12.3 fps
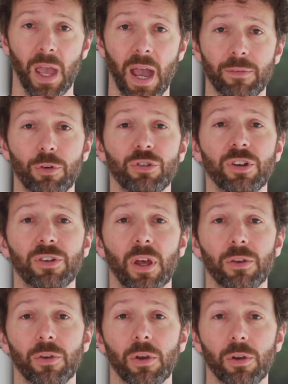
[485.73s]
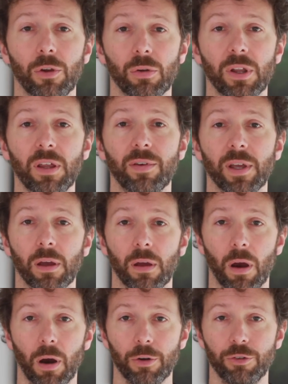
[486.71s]
After she says, "You're leaving,
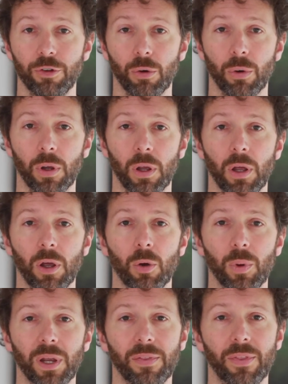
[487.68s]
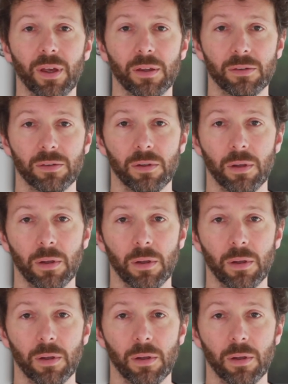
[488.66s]
aren't you?" we get this.